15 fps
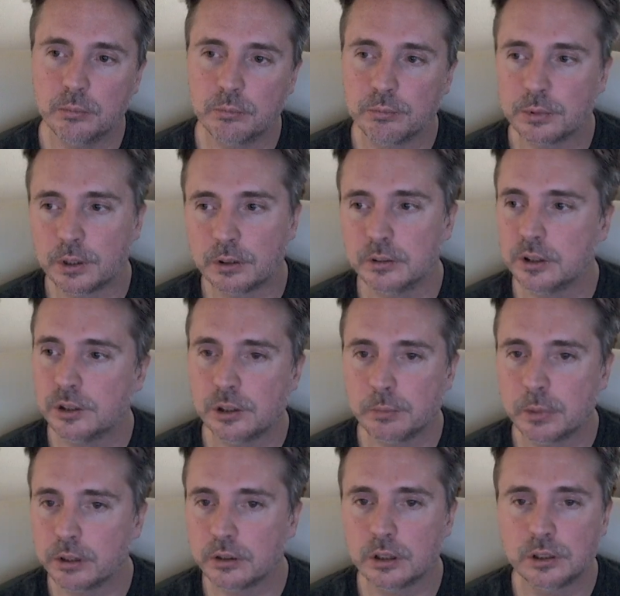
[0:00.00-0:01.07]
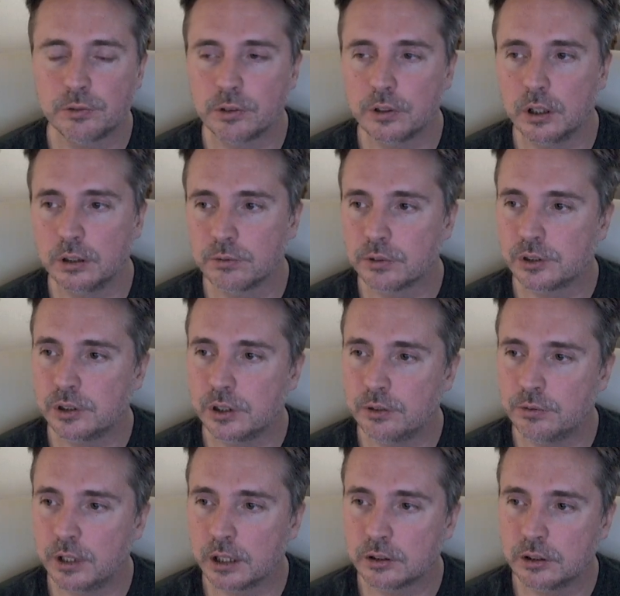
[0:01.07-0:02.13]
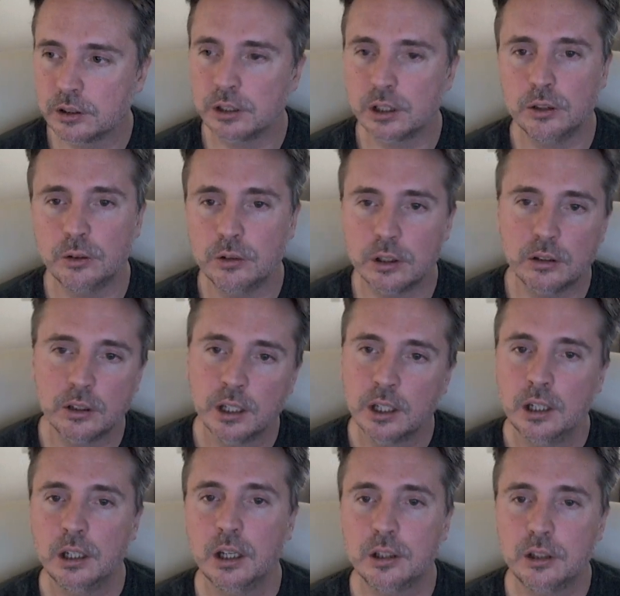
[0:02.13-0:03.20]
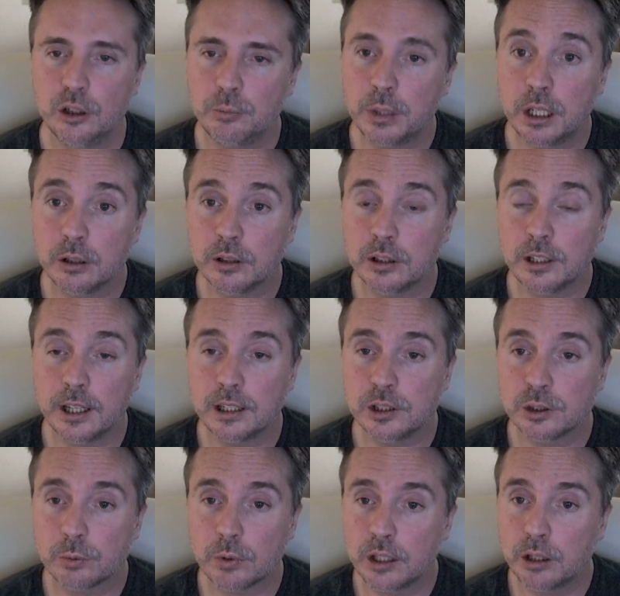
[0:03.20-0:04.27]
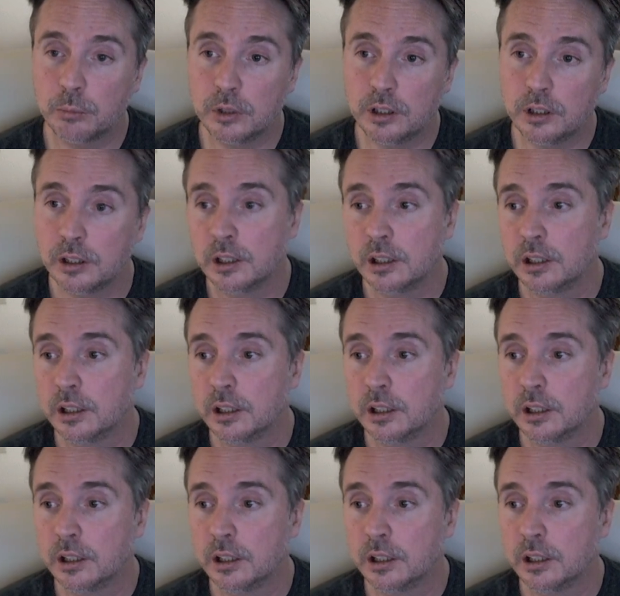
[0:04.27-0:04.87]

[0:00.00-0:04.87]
probably some other unforeseen factors. I do get acute pancreatitis randomly,